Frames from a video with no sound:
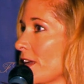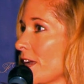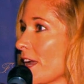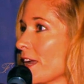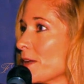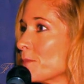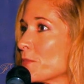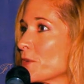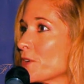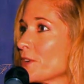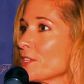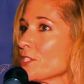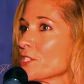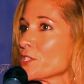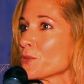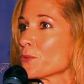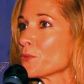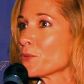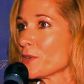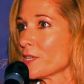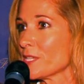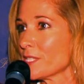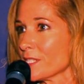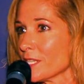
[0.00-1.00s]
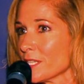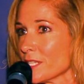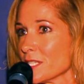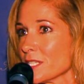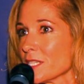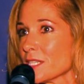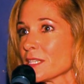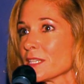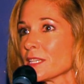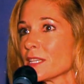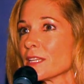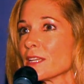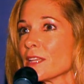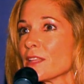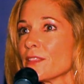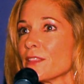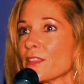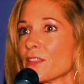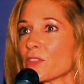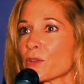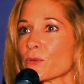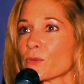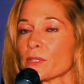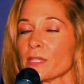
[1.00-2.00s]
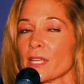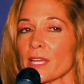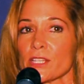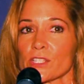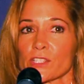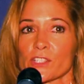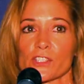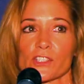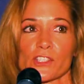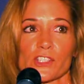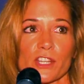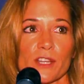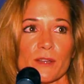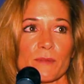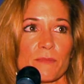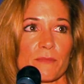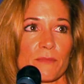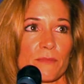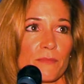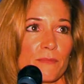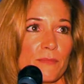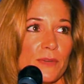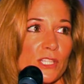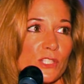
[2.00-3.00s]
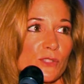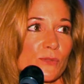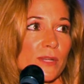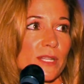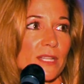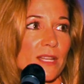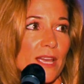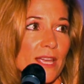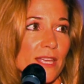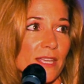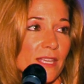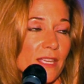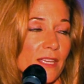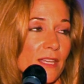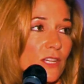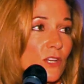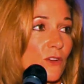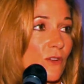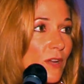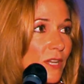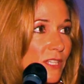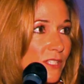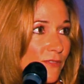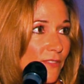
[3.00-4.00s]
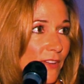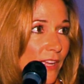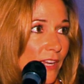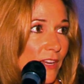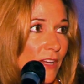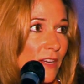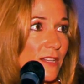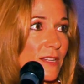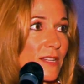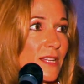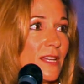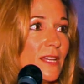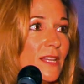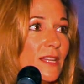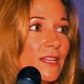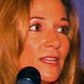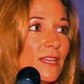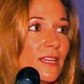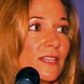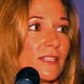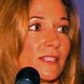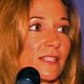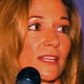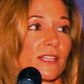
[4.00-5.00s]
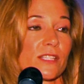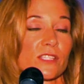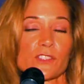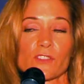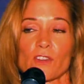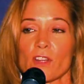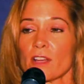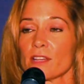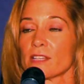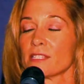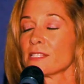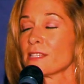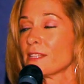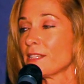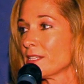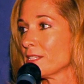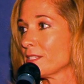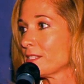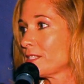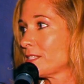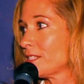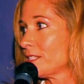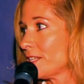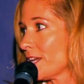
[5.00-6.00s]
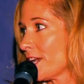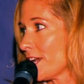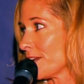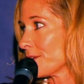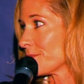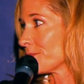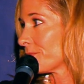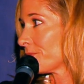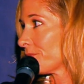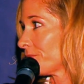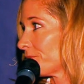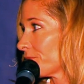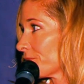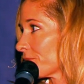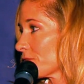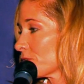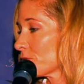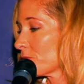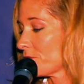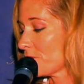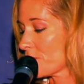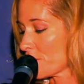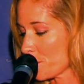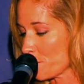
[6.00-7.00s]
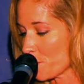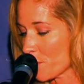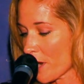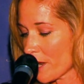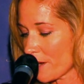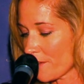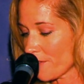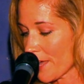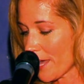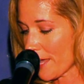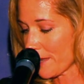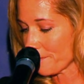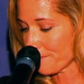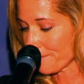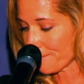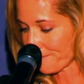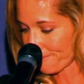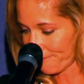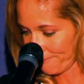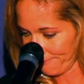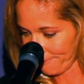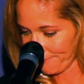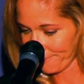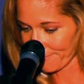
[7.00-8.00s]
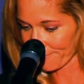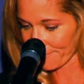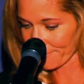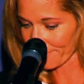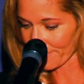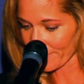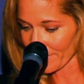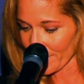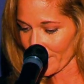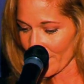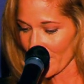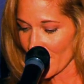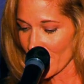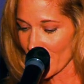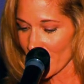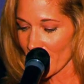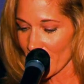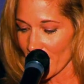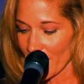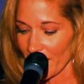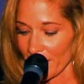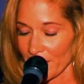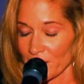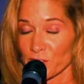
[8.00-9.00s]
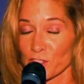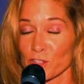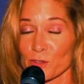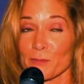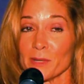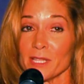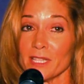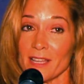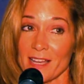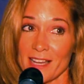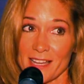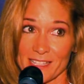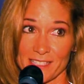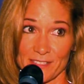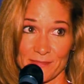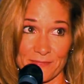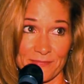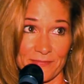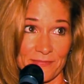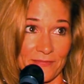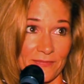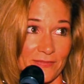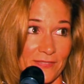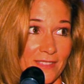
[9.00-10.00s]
and Bernie's the reason that the relationship between Nike and Crossfire is as strong as it is today. We're very proud of that. Inter Milan.